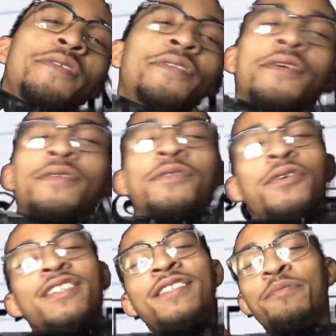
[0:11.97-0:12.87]
You know,
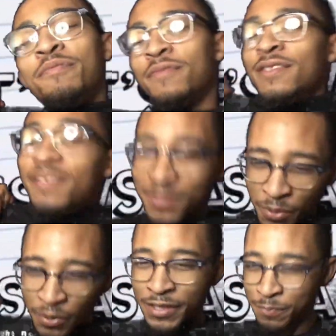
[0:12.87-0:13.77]
Notorious
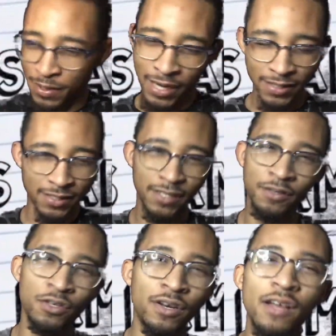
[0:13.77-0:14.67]
Notorious B.I.G.
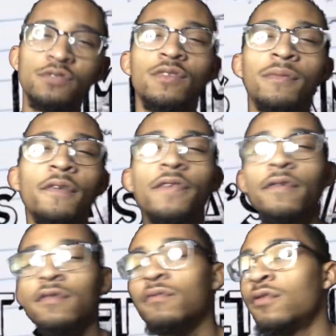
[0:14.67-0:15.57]
You know, that was one of my
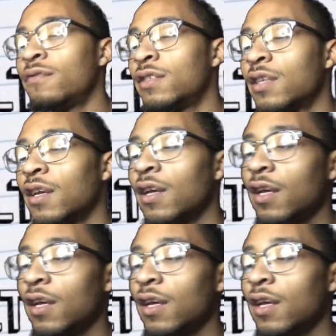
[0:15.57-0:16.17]
favorite movies.